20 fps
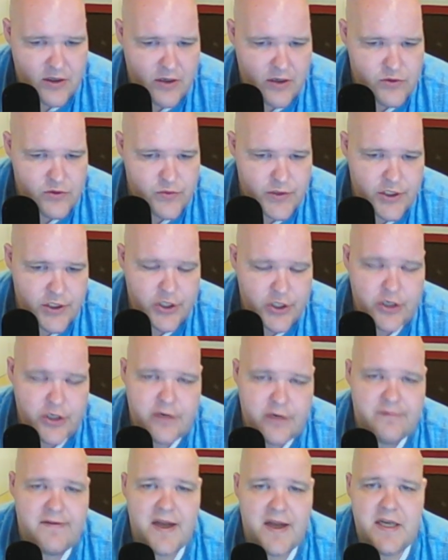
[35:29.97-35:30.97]
I was really good
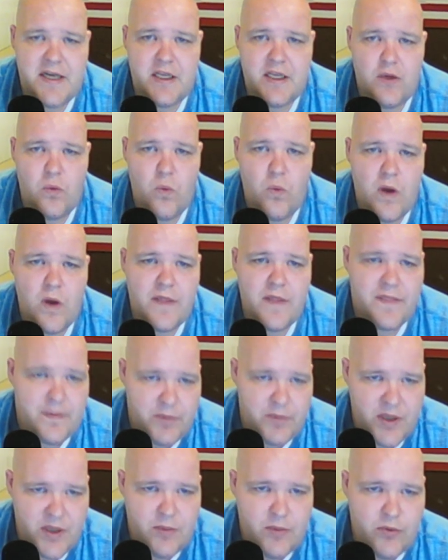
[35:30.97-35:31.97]
at finding what the
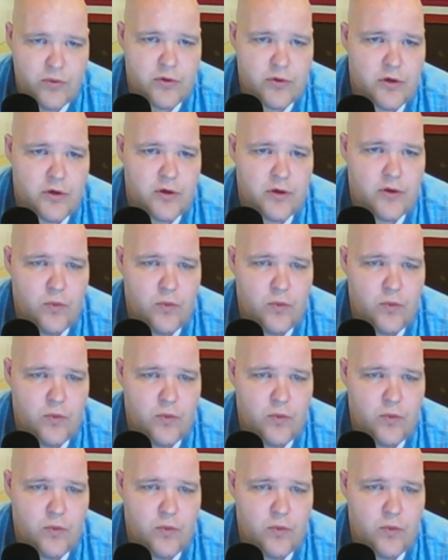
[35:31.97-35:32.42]
people were,